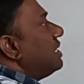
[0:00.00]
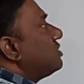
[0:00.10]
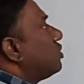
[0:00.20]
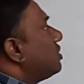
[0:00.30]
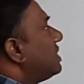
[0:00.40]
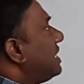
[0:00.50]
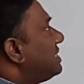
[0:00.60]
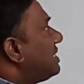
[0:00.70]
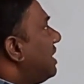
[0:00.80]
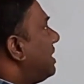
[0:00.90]
So
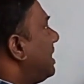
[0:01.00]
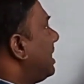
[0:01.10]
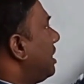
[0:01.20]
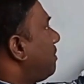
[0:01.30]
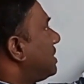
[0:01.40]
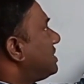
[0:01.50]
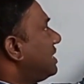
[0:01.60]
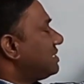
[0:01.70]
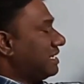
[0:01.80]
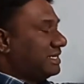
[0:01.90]
this D
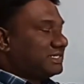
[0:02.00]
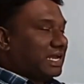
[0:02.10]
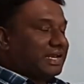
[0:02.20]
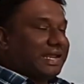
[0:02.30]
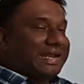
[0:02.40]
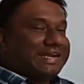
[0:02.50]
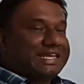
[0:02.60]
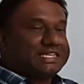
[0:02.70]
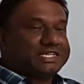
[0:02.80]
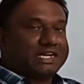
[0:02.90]
represents it's an
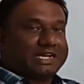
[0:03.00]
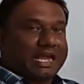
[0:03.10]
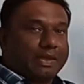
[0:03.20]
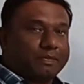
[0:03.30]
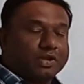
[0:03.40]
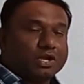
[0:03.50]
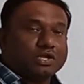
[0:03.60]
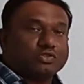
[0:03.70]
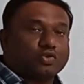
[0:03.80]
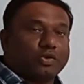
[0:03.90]
integer type.
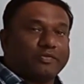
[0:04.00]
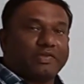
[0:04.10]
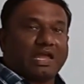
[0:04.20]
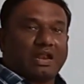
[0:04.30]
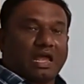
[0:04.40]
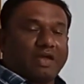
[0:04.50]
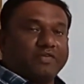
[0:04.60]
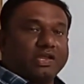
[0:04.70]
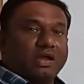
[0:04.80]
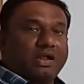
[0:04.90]
So we are
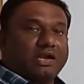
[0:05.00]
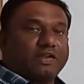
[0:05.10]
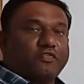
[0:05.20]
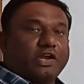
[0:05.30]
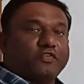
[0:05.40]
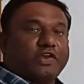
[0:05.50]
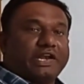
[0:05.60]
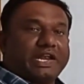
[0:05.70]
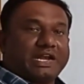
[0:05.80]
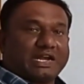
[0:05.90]
having different
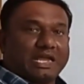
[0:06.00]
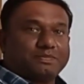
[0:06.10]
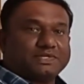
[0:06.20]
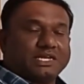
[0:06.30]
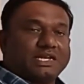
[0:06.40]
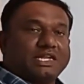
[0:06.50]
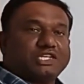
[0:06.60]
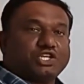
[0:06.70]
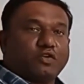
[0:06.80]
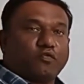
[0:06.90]
data types:
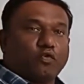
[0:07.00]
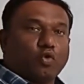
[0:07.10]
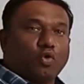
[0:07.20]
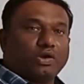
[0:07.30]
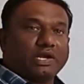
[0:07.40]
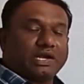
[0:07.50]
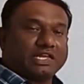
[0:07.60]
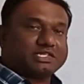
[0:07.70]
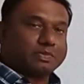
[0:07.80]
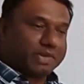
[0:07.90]
integer, float,
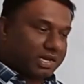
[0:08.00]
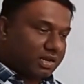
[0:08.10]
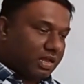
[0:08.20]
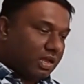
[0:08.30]
decimal,